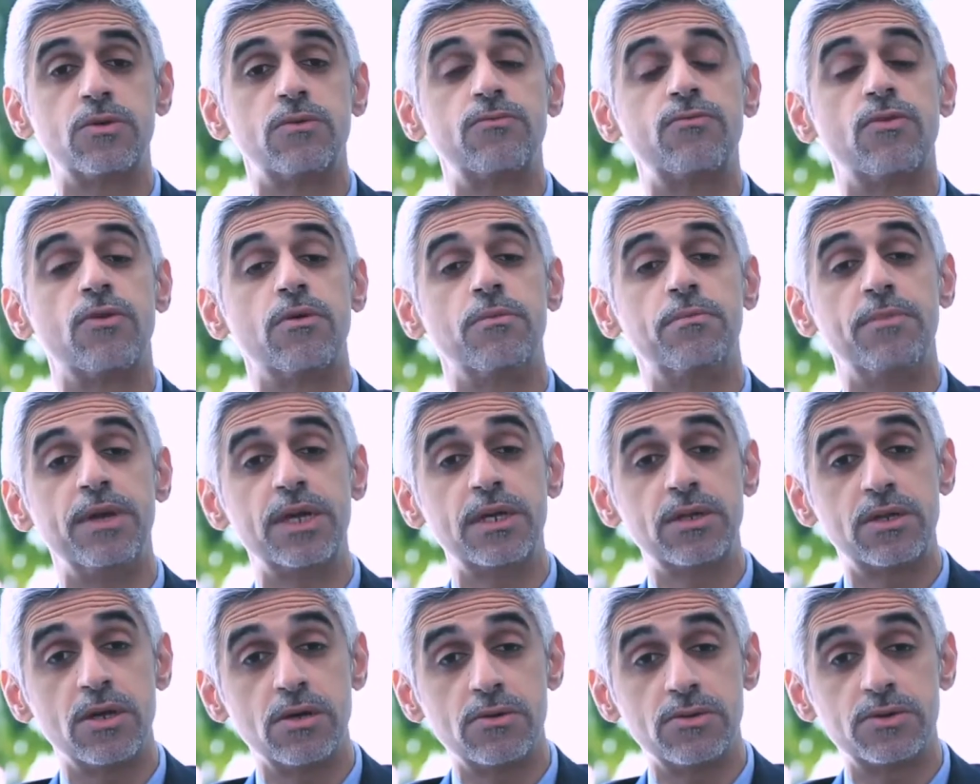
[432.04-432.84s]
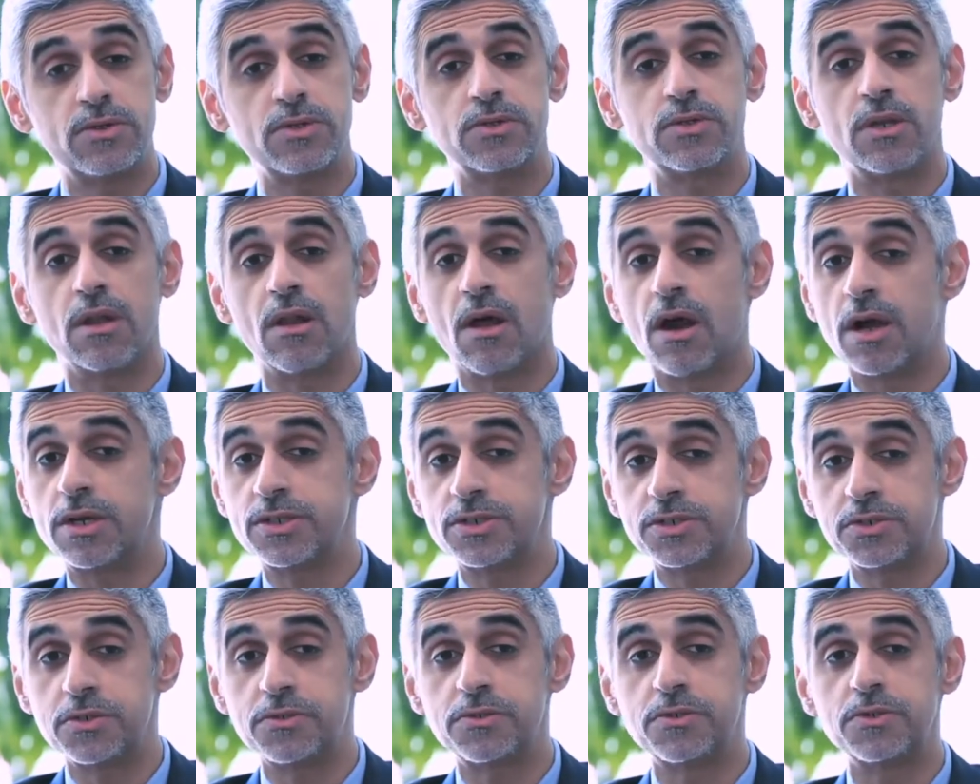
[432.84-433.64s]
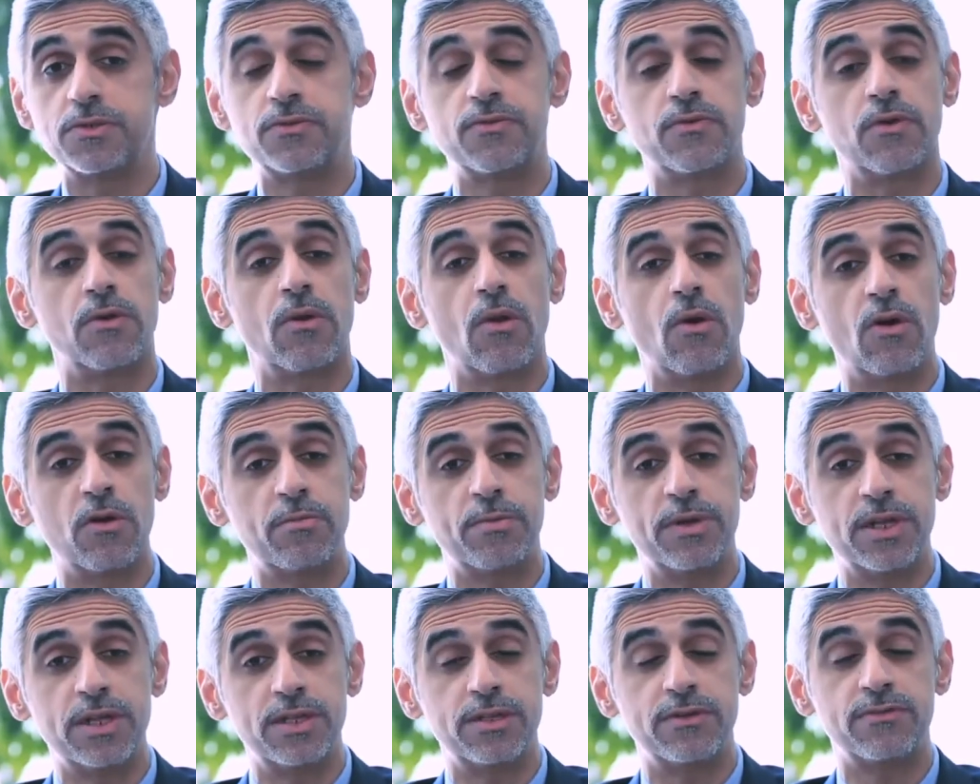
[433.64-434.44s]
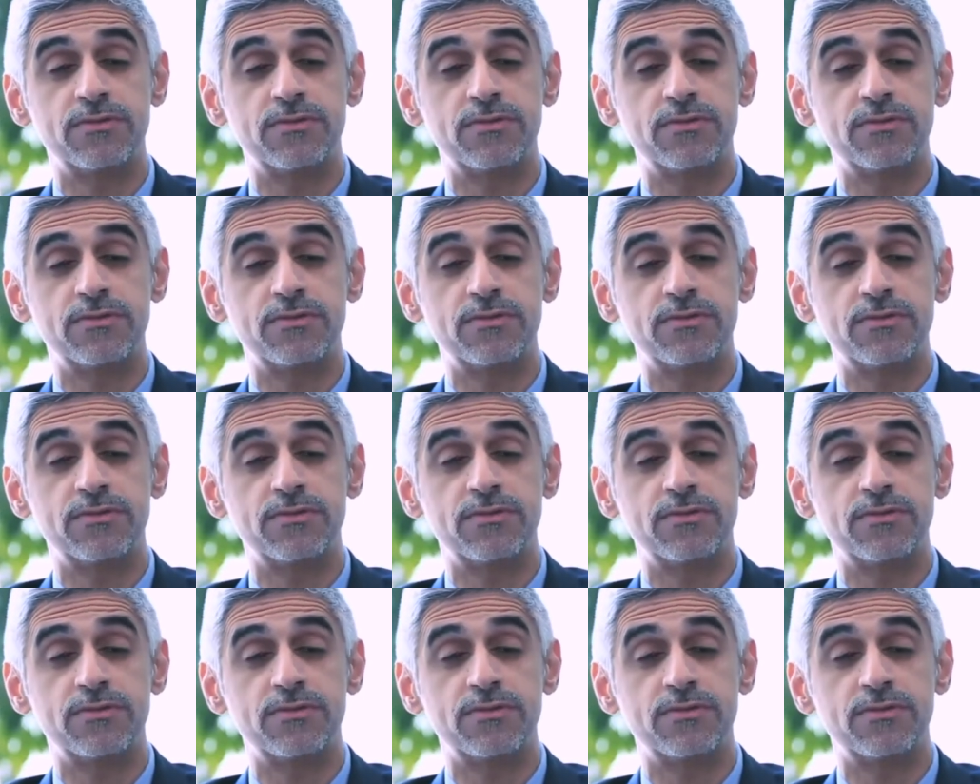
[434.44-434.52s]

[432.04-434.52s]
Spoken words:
for big doses or large doses for a long period of